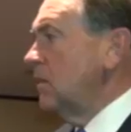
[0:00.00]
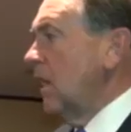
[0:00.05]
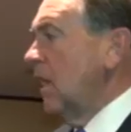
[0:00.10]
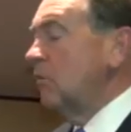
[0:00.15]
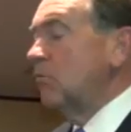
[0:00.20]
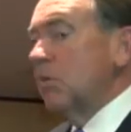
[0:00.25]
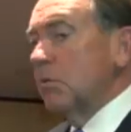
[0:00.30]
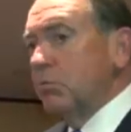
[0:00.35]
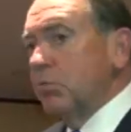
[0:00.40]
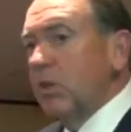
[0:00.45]

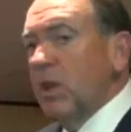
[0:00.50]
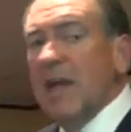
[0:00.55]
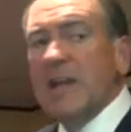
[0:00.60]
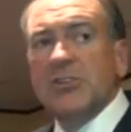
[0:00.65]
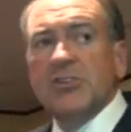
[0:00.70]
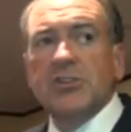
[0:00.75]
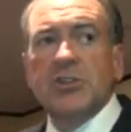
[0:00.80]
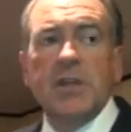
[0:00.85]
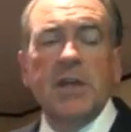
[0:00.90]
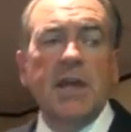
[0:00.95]
and will
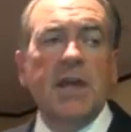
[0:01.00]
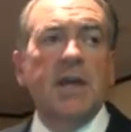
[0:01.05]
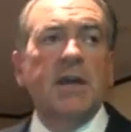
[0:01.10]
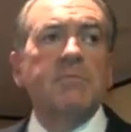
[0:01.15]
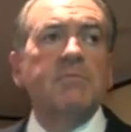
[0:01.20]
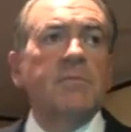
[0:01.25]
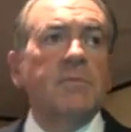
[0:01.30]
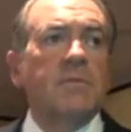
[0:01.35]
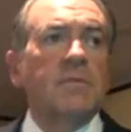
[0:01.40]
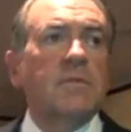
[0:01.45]
pledge to
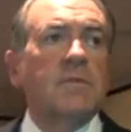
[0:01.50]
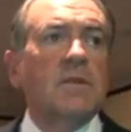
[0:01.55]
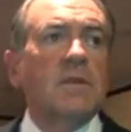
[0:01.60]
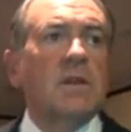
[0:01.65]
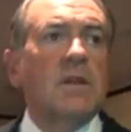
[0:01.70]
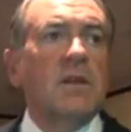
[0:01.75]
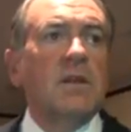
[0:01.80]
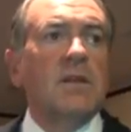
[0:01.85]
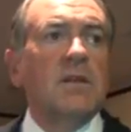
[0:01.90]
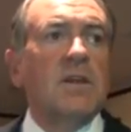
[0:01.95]
him
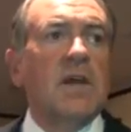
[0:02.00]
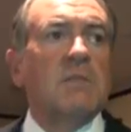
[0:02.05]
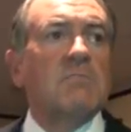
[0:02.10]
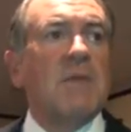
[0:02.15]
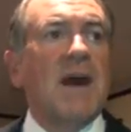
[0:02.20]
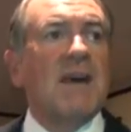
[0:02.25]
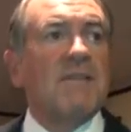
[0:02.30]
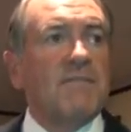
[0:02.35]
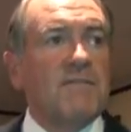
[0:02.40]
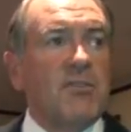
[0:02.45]
that
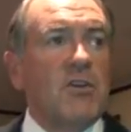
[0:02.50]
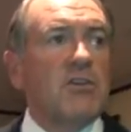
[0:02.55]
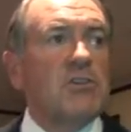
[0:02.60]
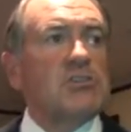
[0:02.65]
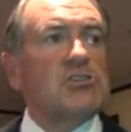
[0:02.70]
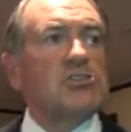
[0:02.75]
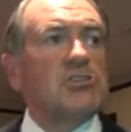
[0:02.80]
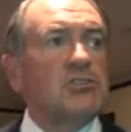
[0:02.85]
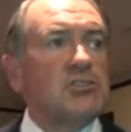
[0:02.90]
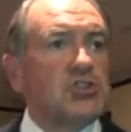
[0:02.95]
my
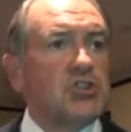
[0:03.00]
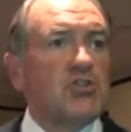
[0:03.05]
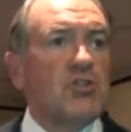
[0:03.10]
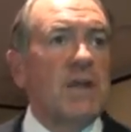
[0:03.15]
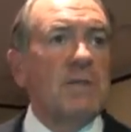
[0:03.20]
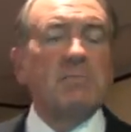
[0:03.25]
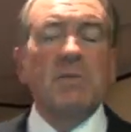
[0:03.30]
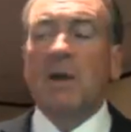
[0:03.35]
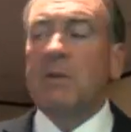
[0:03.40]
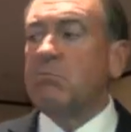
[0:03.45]
first
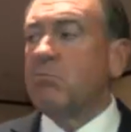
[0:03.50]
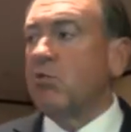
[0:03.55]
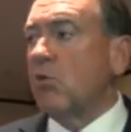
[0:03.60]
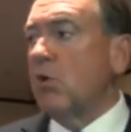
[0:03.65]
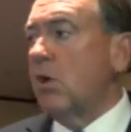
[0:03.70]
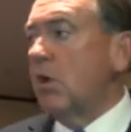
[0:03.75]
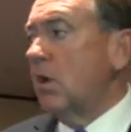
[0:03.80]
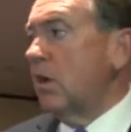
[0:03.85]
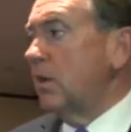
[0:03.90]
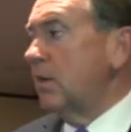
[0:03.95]
trip
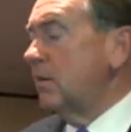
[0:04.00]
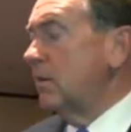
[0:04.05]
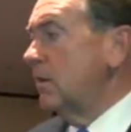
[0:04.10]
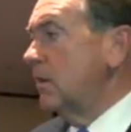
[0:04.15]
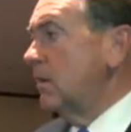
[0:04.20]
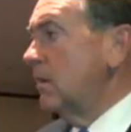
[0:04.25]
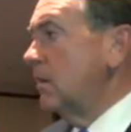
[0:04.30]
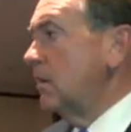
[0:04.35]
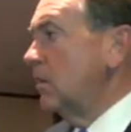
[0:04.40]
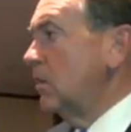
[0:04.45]
abroad
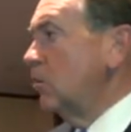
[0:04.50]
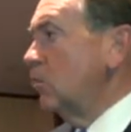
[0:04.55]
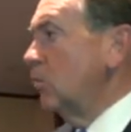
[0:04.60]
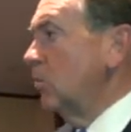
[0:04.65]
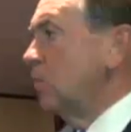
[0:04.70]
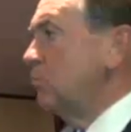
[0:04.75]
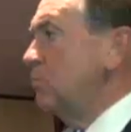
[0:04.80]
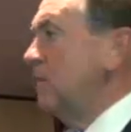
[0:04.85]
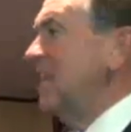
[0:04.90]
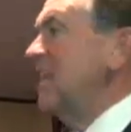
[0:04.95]

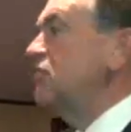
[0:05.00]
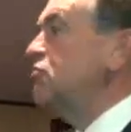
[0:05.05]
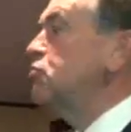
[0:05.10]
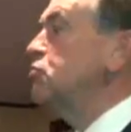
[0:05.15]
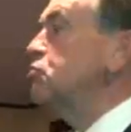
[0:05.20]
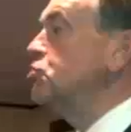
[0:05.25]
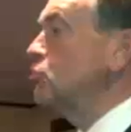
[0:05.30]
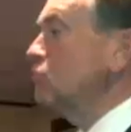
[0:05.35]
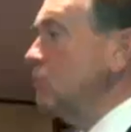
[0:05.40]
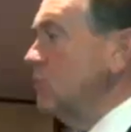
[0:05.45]
will be
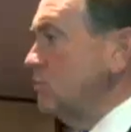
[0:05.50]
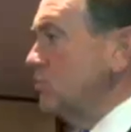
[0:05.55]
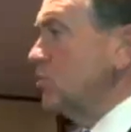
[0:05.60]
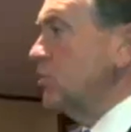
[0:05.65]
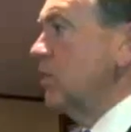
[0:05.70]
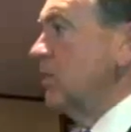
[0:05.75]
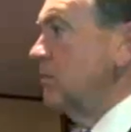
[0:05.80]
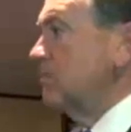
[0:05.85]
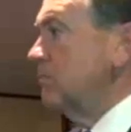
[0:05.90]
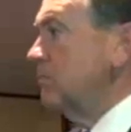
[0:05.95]
to
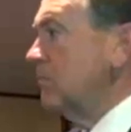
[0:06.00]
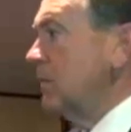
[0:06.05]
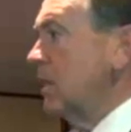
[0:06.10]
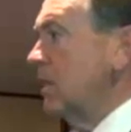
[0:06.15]
Jerusalem